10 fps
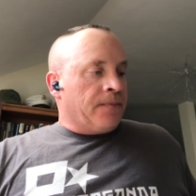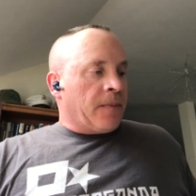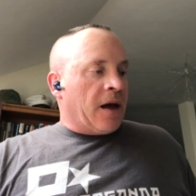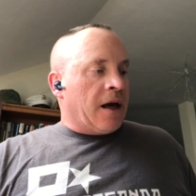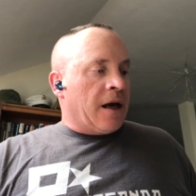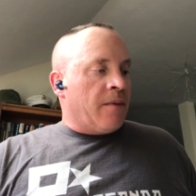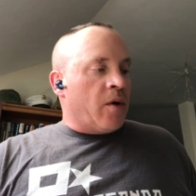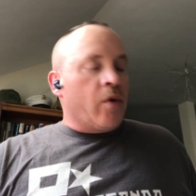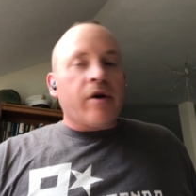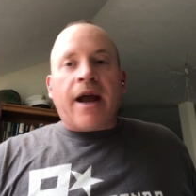But
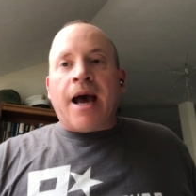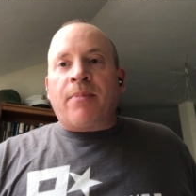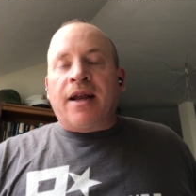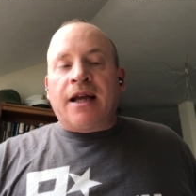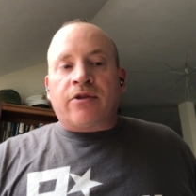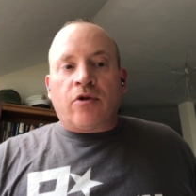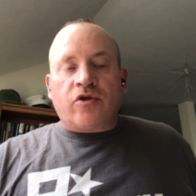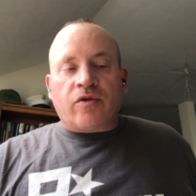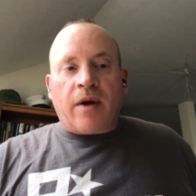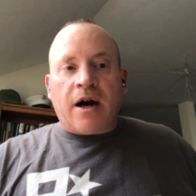we were happy to get those
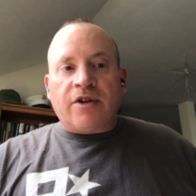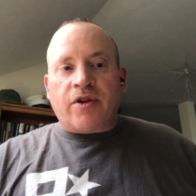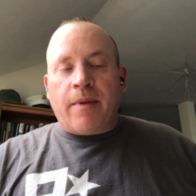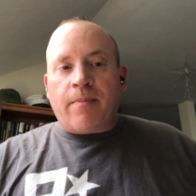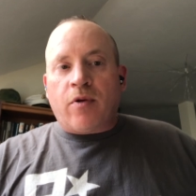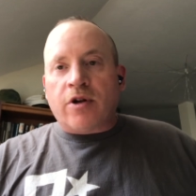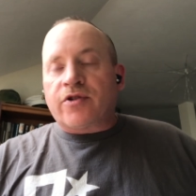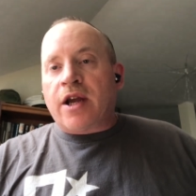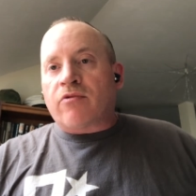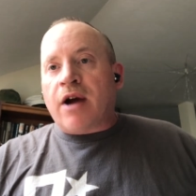from RZM Imports.
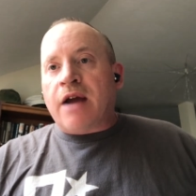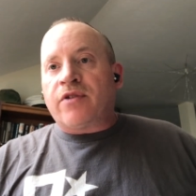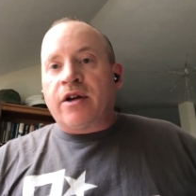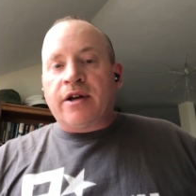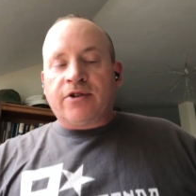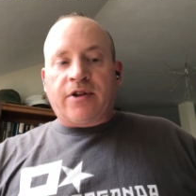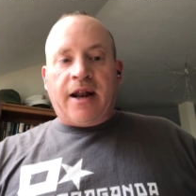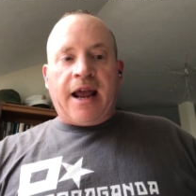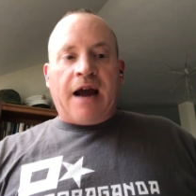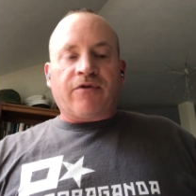They arrived here
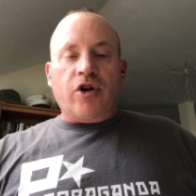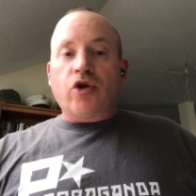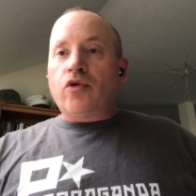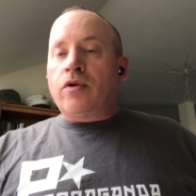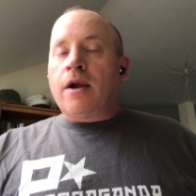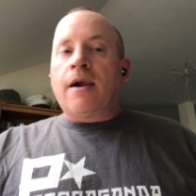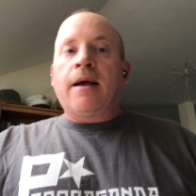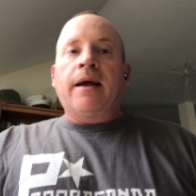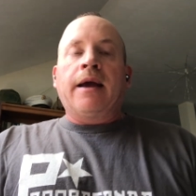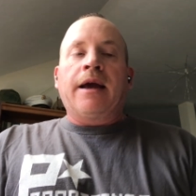yesterday afternoon,
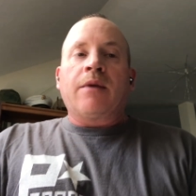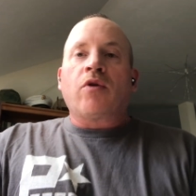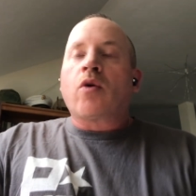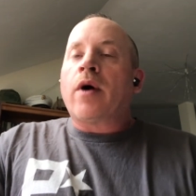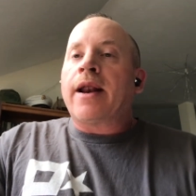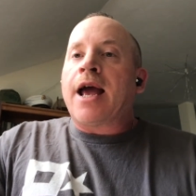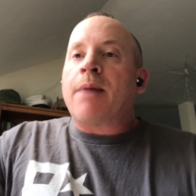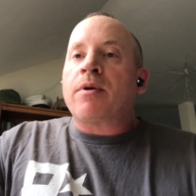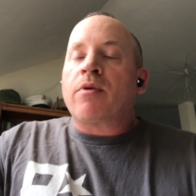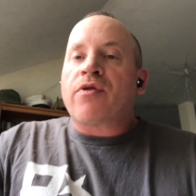and we're quite
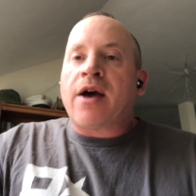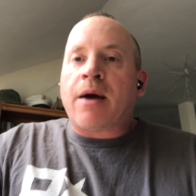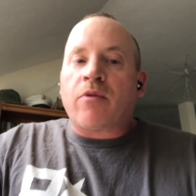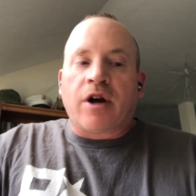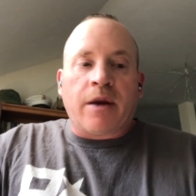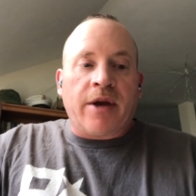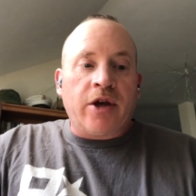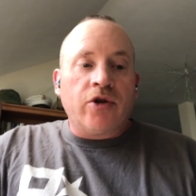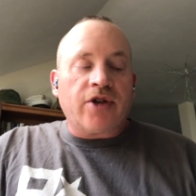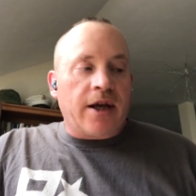happy with that. We're going to be
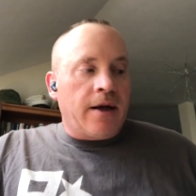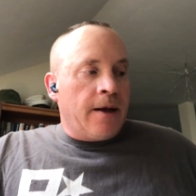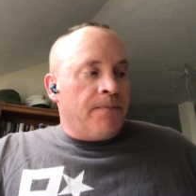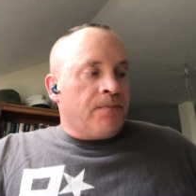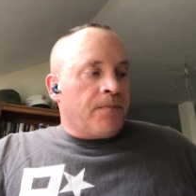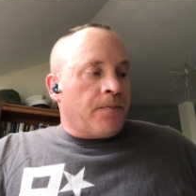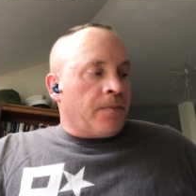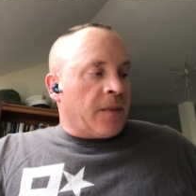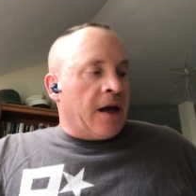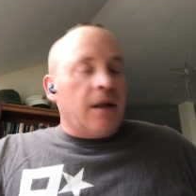using
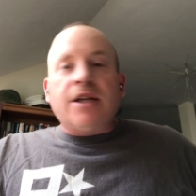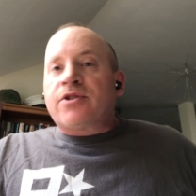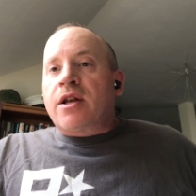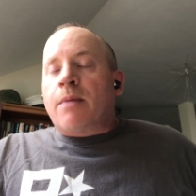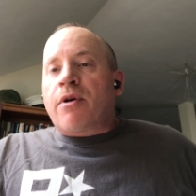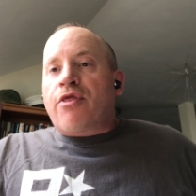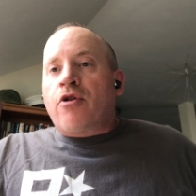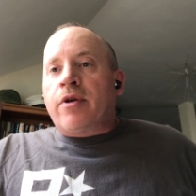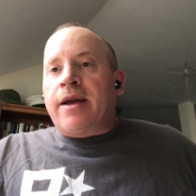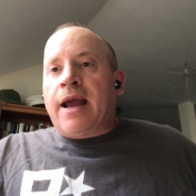at least the number
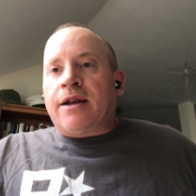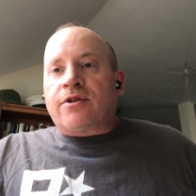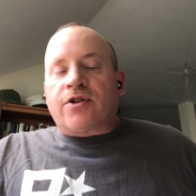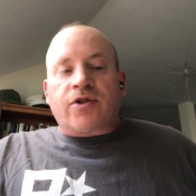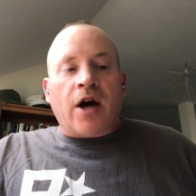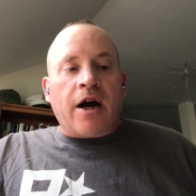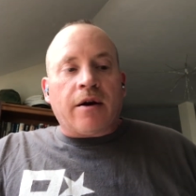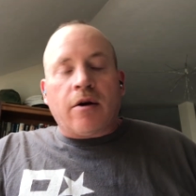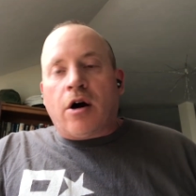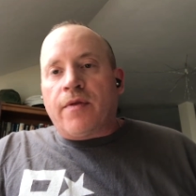38 to start
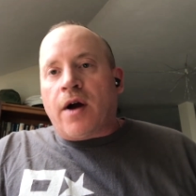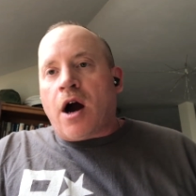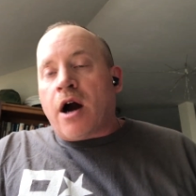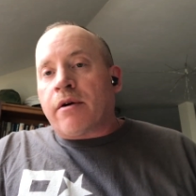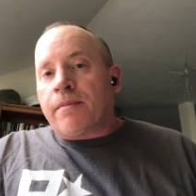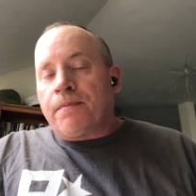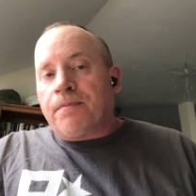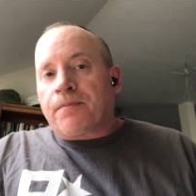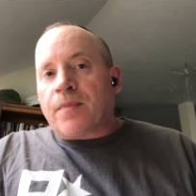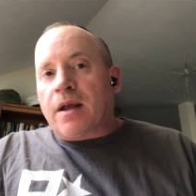on the
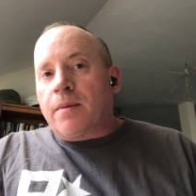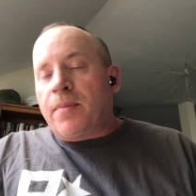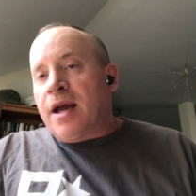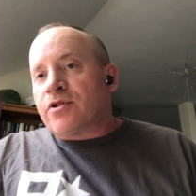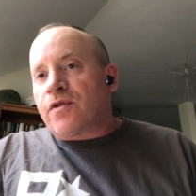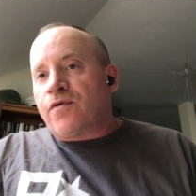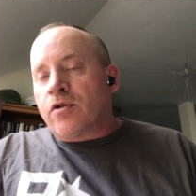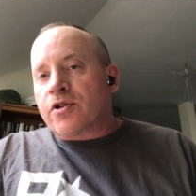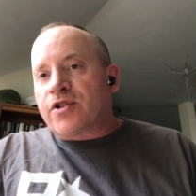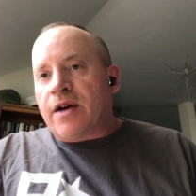Panzer
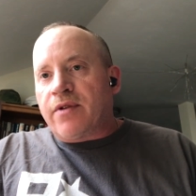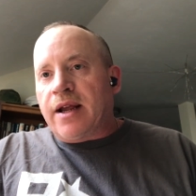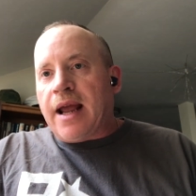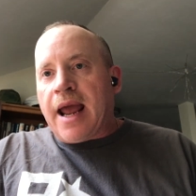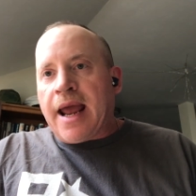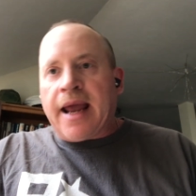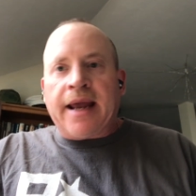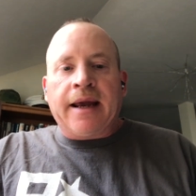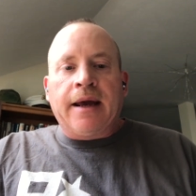IV 70A.